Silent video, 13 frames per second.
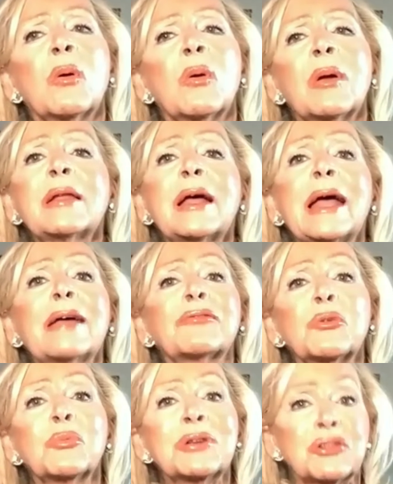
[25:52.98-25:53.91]
and I
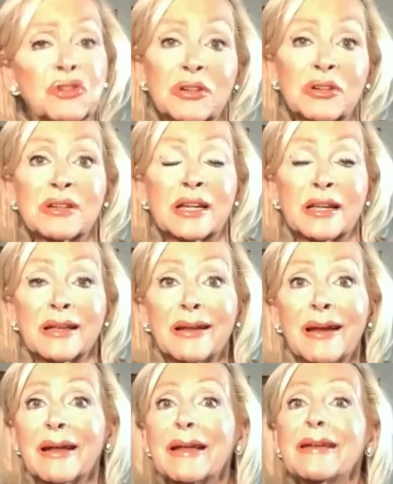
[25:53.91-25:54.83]
asked her what she did.
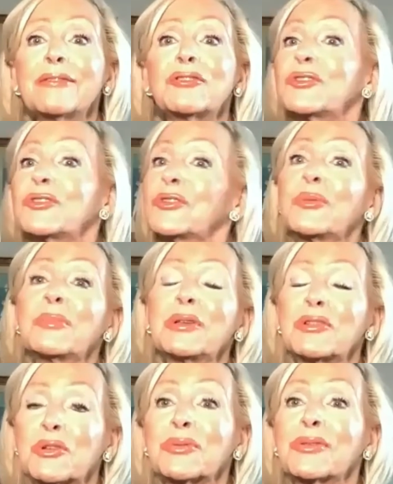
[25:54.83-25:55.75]
And she told me
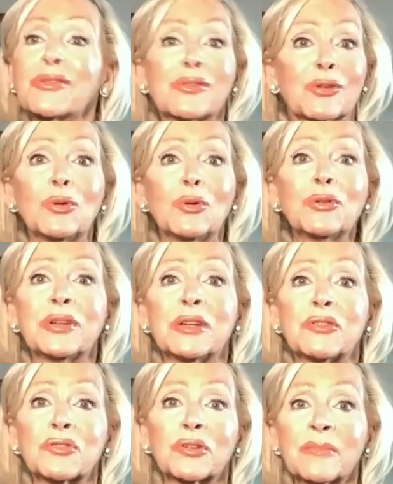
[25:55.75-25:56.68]
she was a school
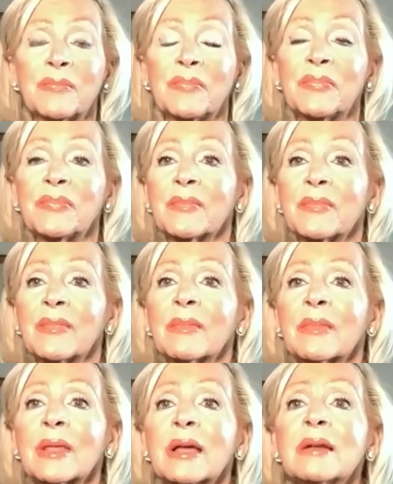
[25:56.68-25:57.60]
teacher.
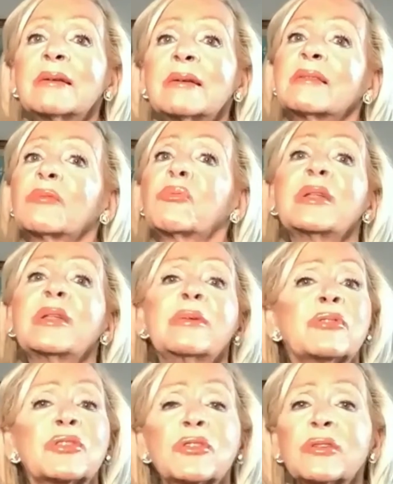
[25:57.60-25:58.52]
And I said, well, I'm
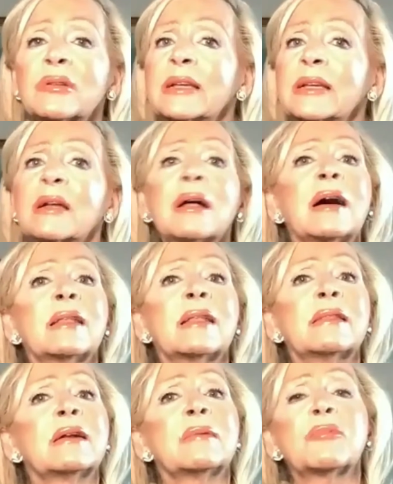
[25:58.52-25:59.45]
certainly glad
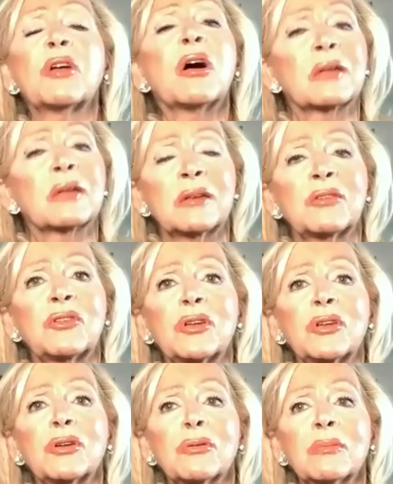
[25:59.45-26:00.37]
that I'm talking to
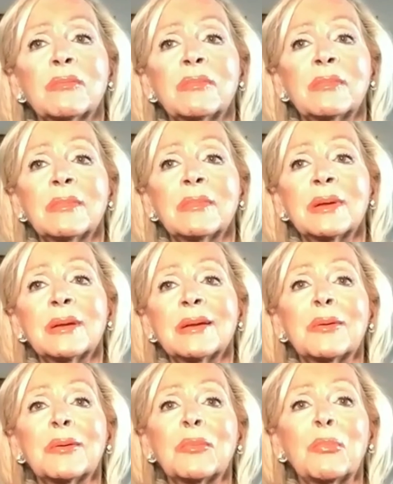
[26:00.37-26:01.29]
you
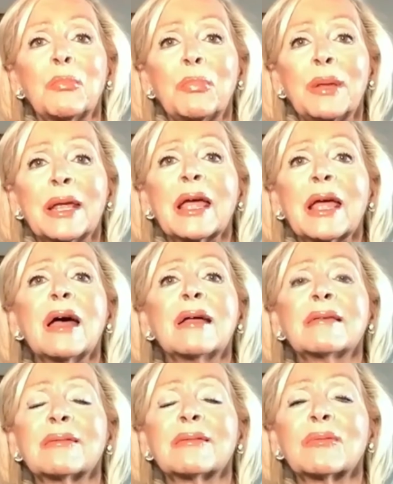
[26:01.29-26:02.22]

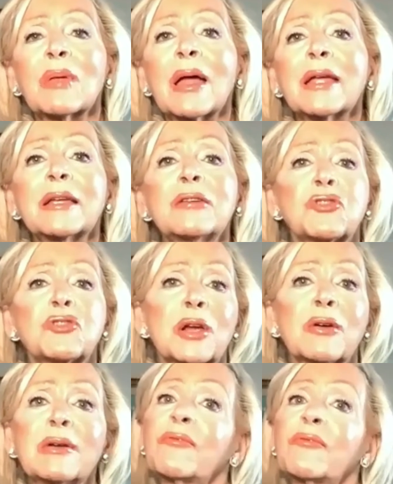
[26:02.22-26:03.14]
because I can
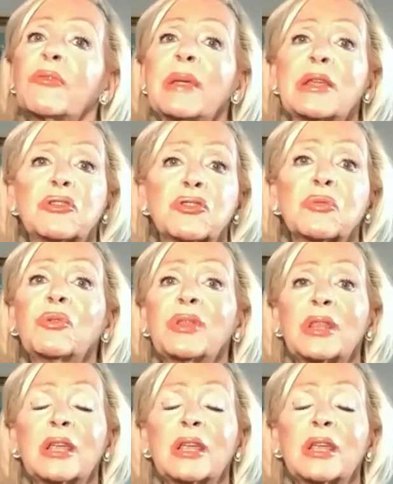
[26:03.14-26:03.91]
share information with